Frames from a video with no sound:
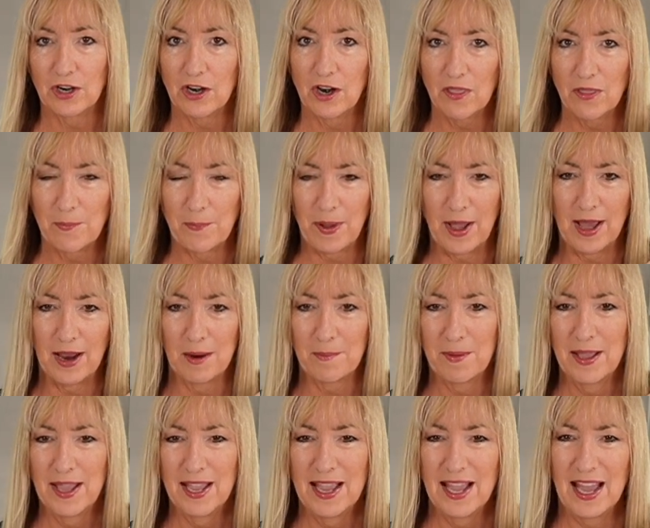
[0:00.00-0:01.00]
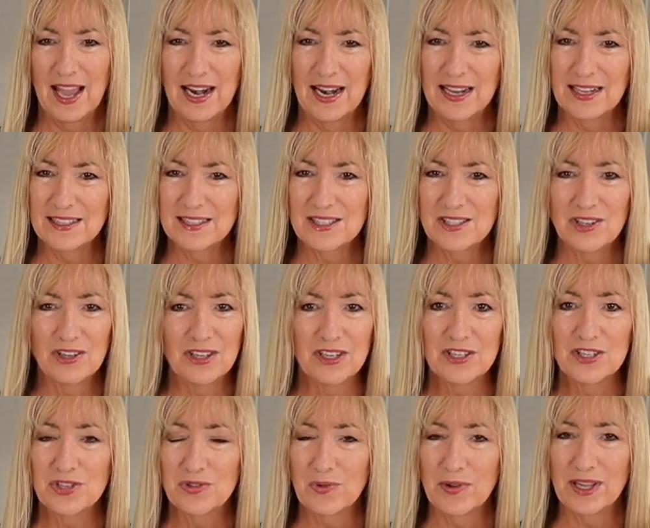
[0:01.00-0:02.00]
on the bottom, and I
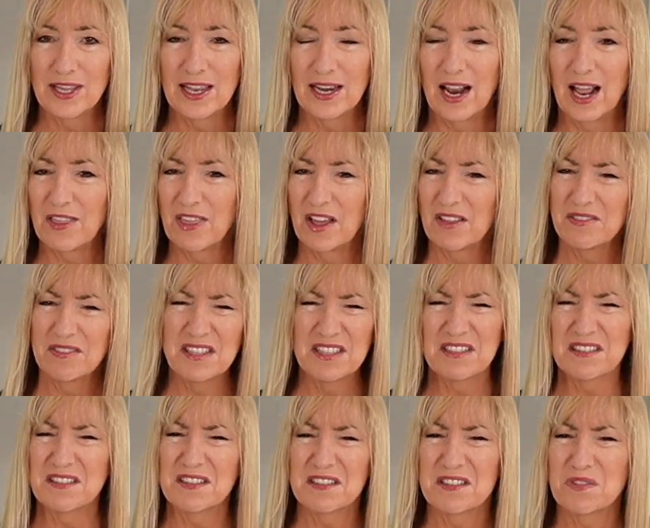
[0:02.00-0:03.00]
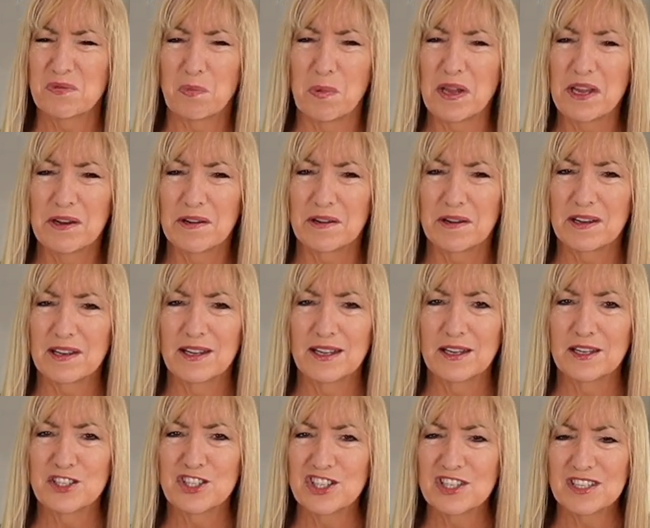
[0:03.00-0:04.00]
started doing it, and I thought, this looks weird.
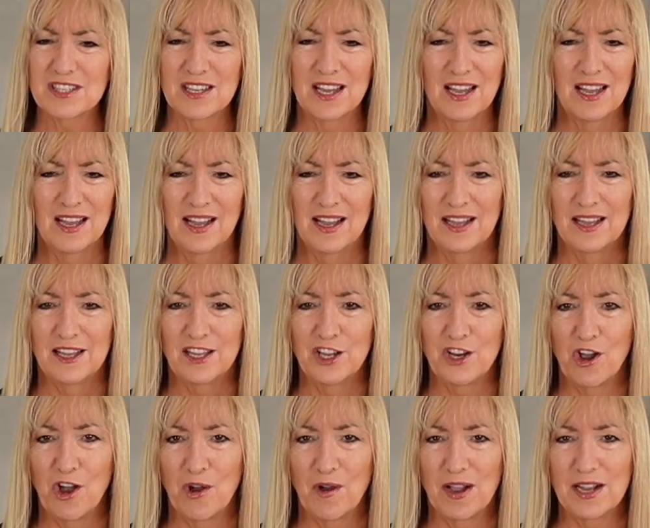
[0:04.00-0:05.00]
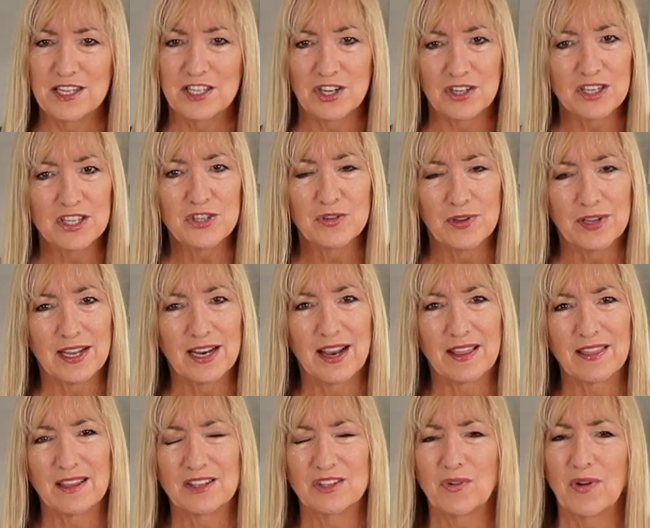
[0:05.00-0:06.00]
It just, you know, I started doing it, and I
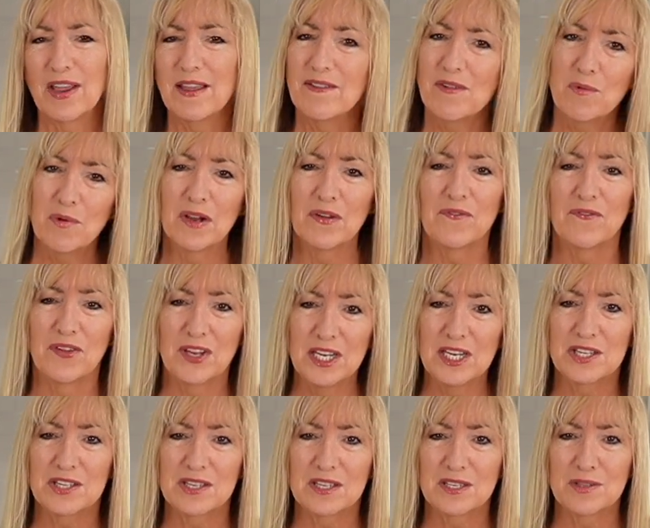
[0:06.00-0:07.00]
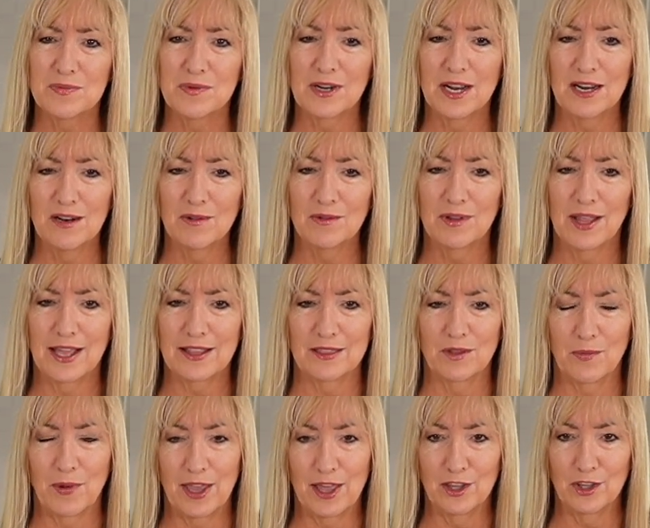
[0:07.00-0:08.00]
thought, do I even want to finish this one? I don't like the
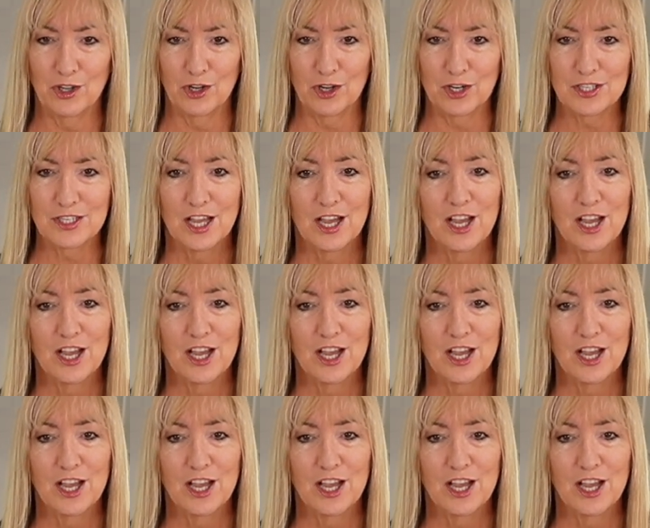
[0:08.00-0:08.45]
way it looks.